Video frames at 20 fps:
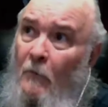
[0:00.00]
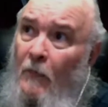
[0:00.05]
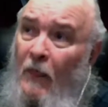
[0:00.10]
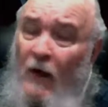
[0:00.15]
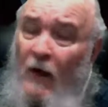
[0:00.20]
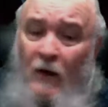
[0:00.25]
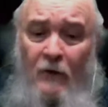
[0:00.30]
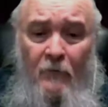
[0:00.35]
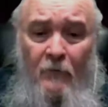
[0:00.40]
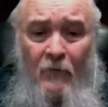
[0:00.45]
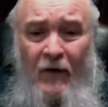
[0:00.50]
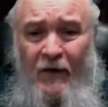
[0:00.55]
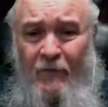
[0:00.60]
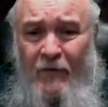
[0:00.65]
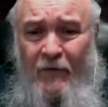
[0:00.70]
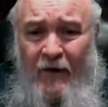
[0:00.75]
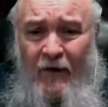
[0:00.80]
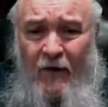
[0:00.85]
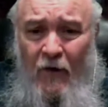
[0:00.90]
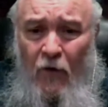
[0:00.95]
I
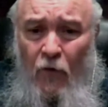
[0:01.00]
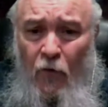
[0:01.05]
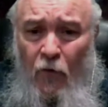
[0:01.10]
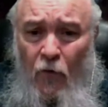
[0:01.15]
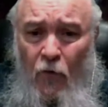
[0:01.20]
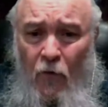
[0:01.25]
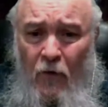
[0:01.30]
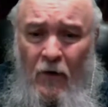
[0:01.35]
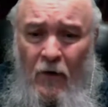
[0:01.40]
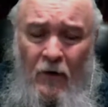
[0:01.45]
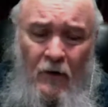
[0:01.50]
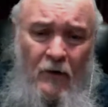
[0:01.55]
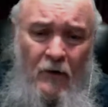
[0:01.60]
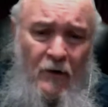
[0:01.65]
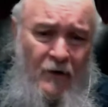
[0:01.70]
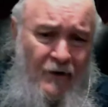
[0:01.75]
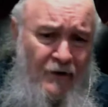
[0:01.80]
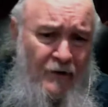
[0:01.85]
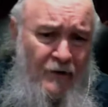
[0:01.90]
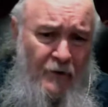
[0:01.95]
maybe owe
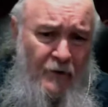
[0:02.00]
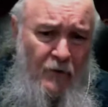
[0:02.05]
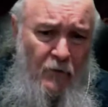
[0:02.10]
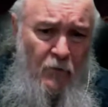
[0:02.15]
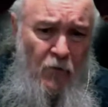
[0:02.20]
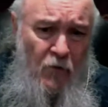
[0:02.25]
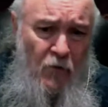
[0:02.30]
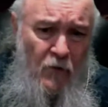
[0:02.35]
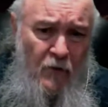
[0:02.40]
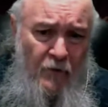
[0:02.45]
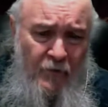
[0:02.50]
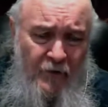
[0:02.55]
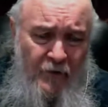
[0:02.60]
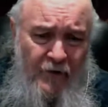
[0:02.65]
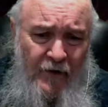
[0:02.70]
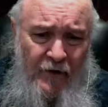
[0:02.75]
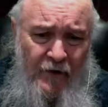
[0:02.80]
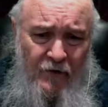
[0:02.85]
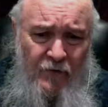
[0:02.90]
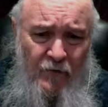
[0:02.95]
a little more of an
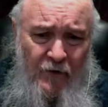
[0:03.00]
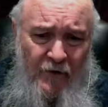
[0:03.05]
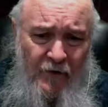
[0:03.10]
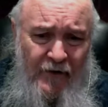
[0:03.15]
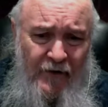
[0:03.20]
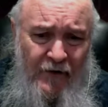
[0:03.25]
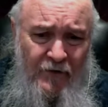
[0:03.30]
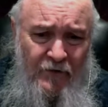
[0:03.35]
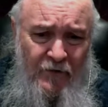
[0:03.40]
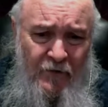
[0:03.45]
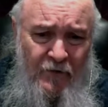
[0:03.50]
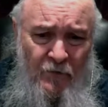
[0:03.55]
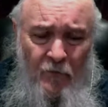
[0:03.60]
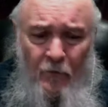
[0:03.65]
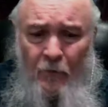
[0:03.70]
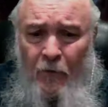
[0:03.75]
explanation.